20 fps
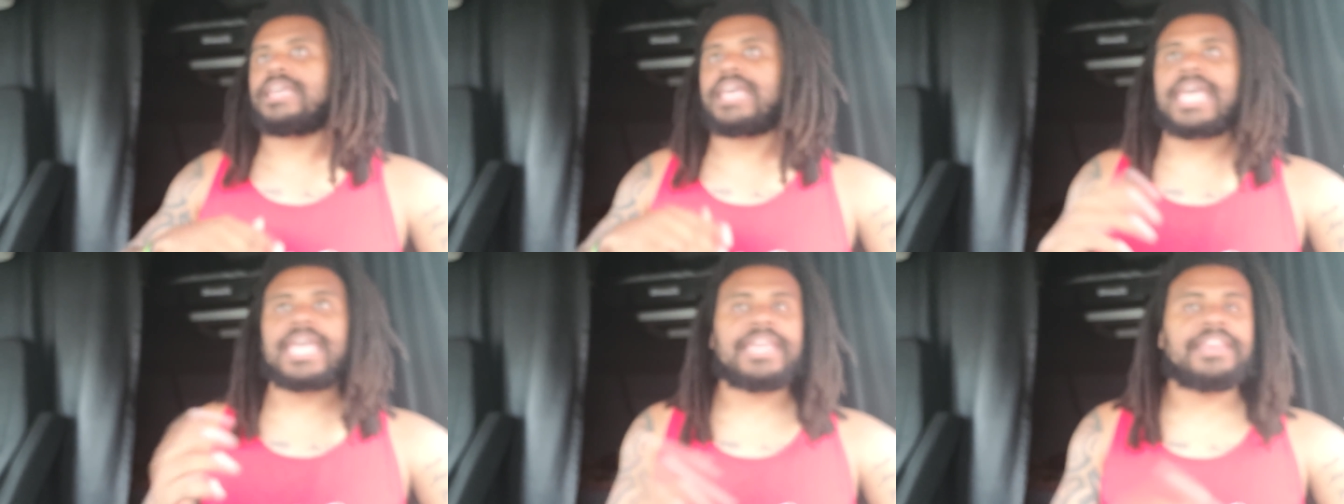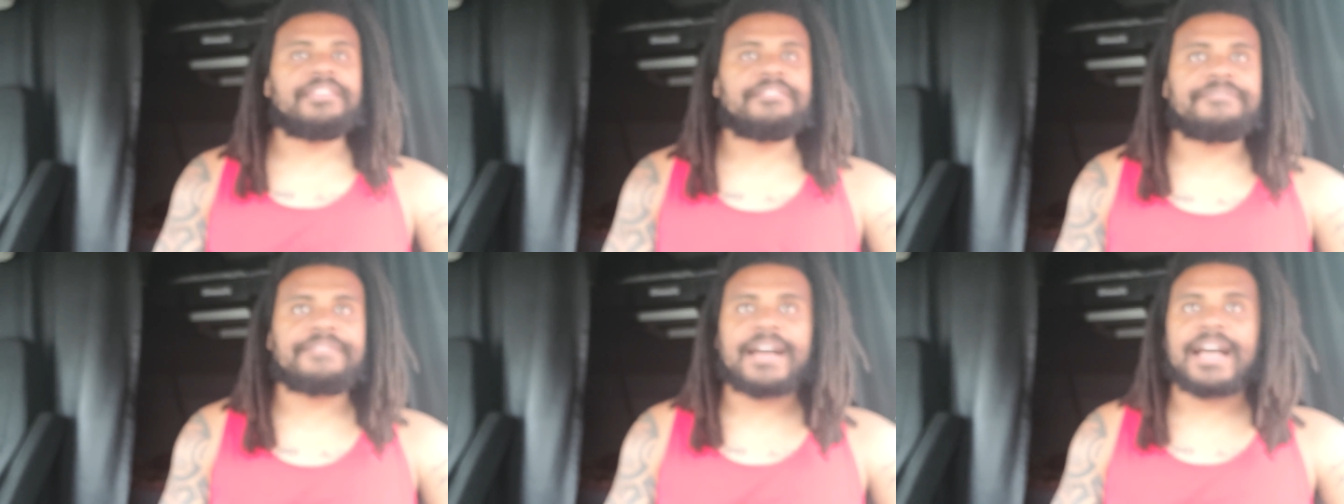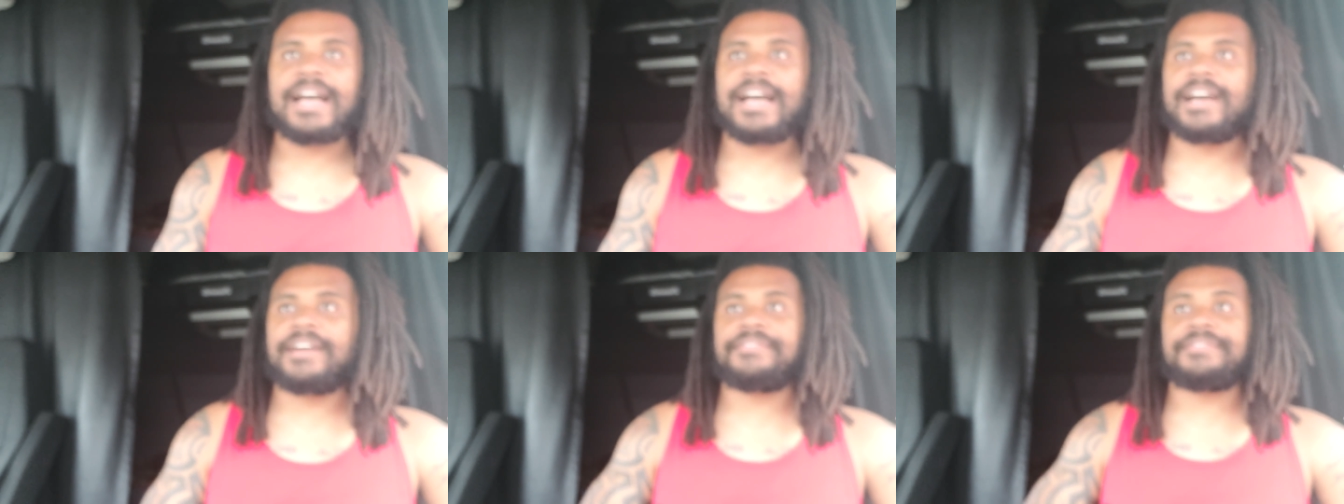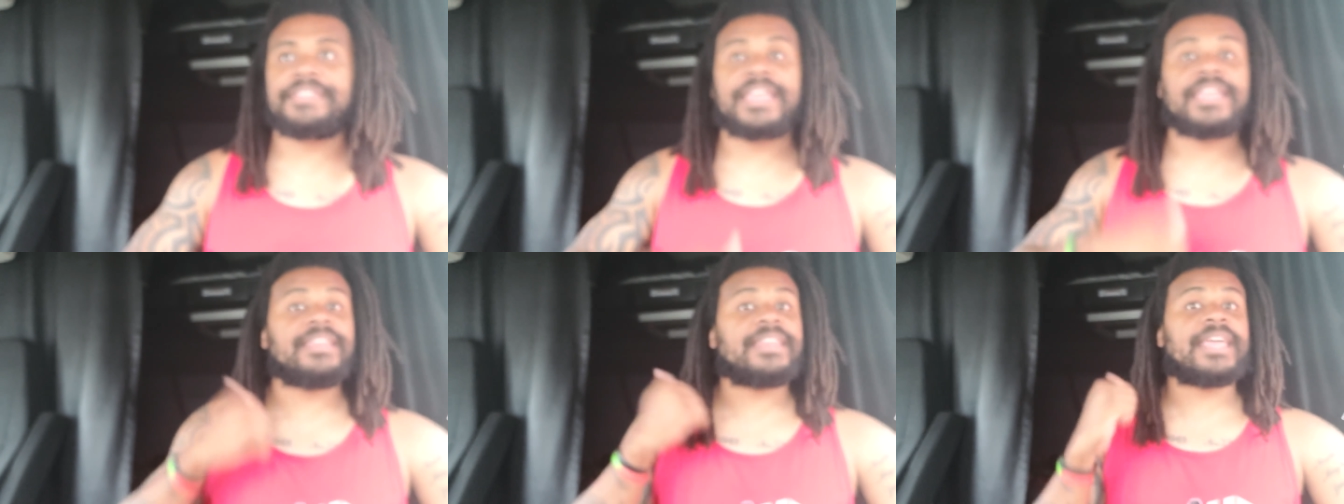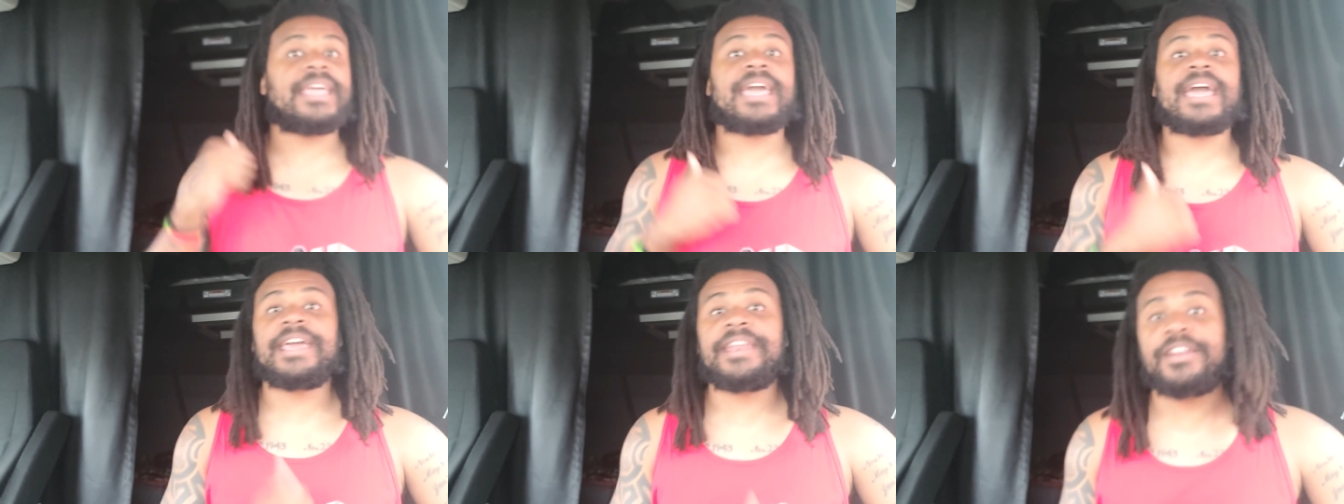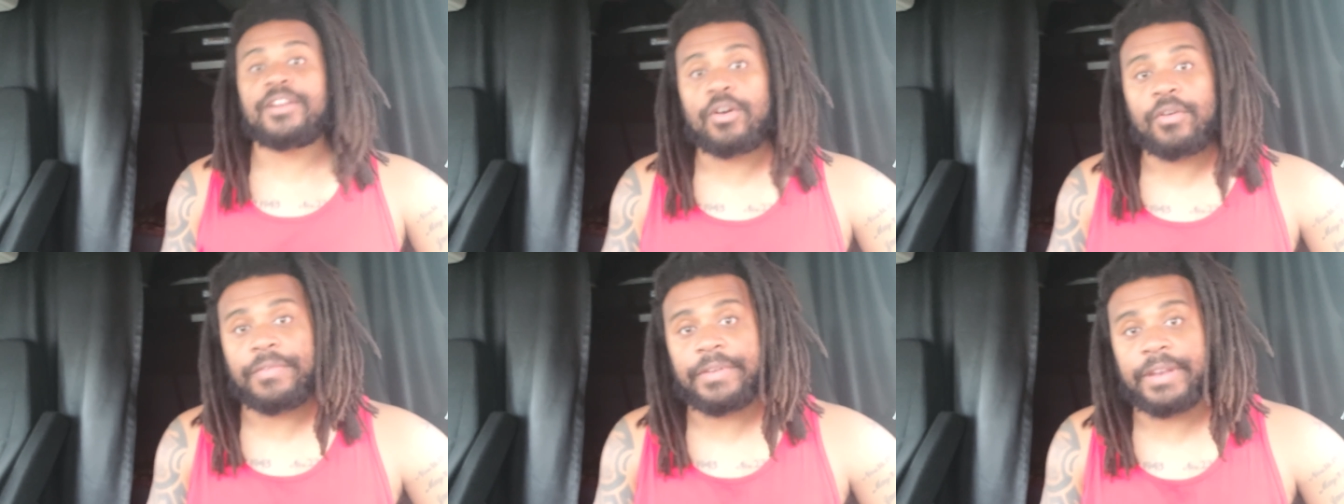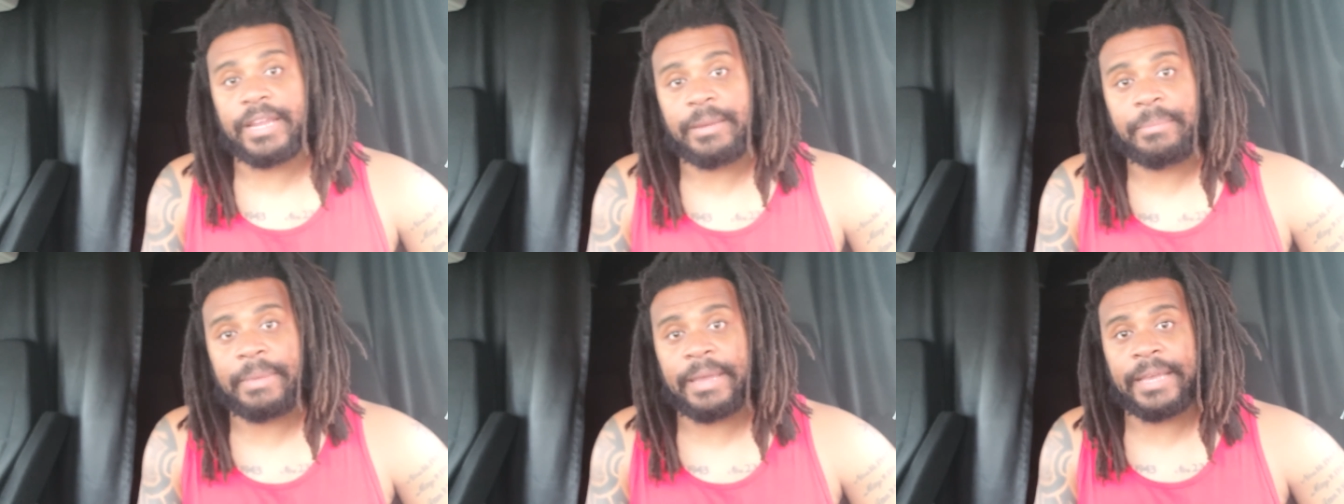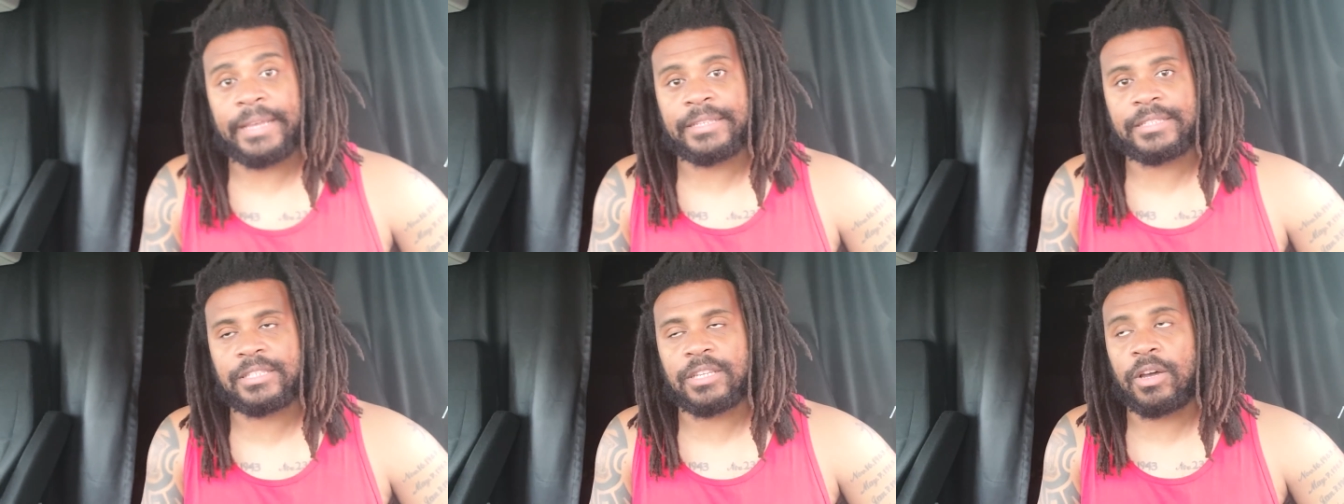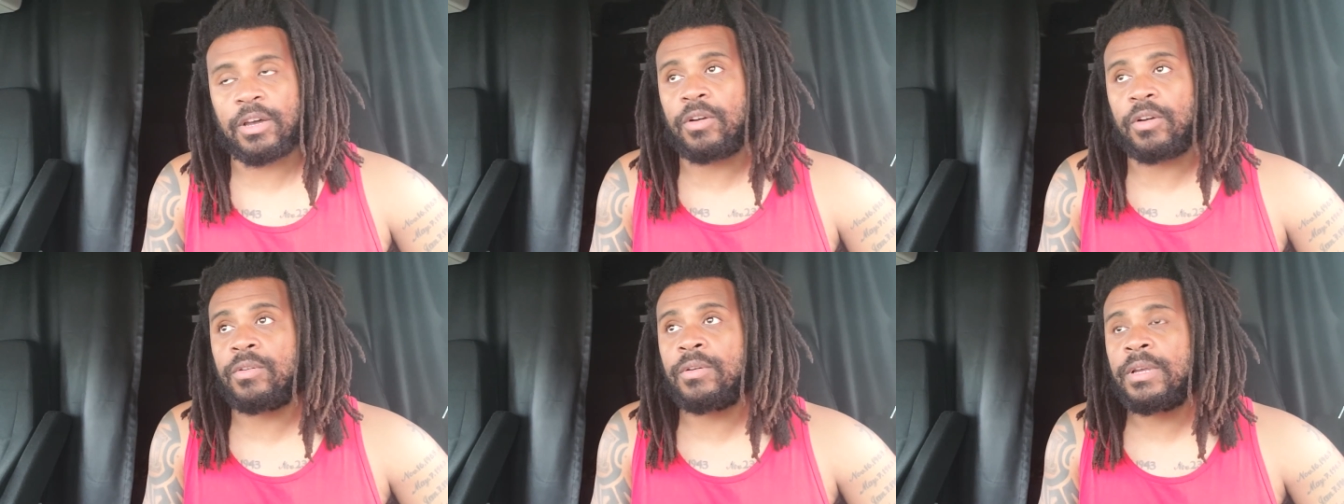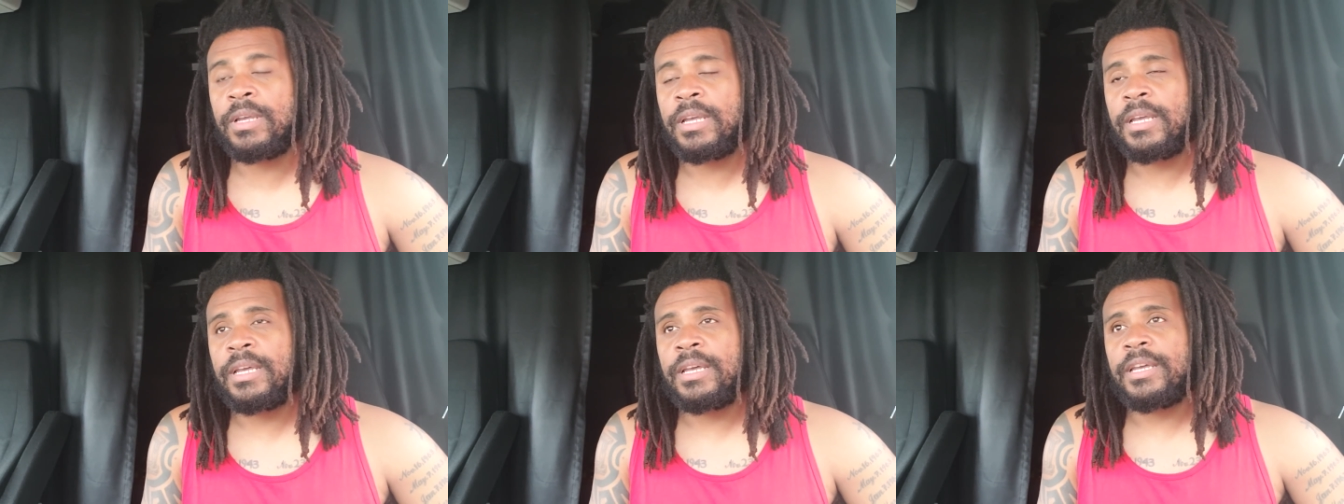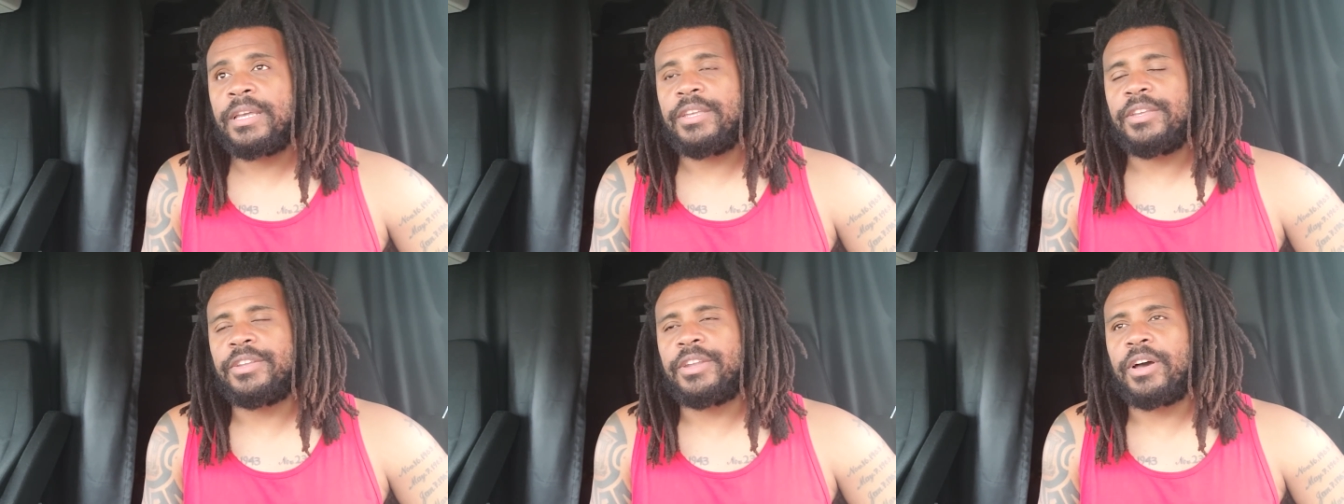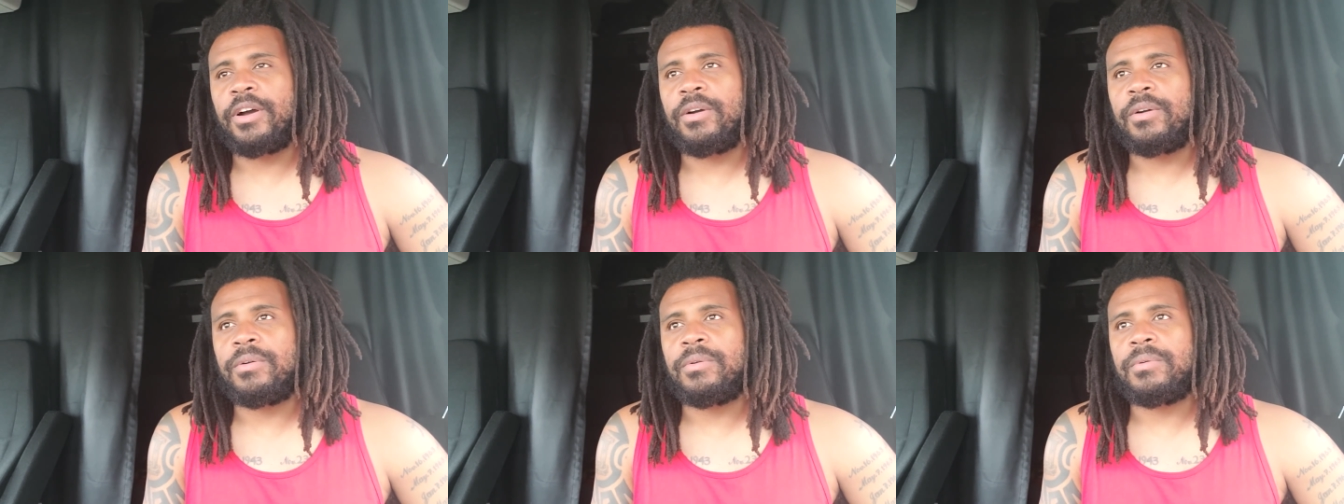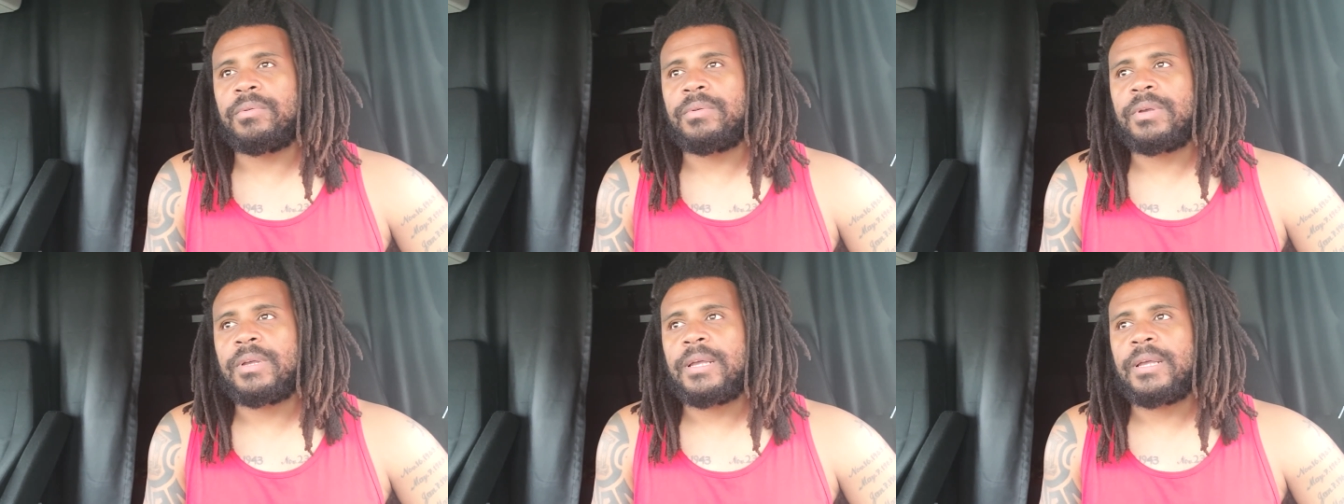85, they, they headed over there, man. So, you know,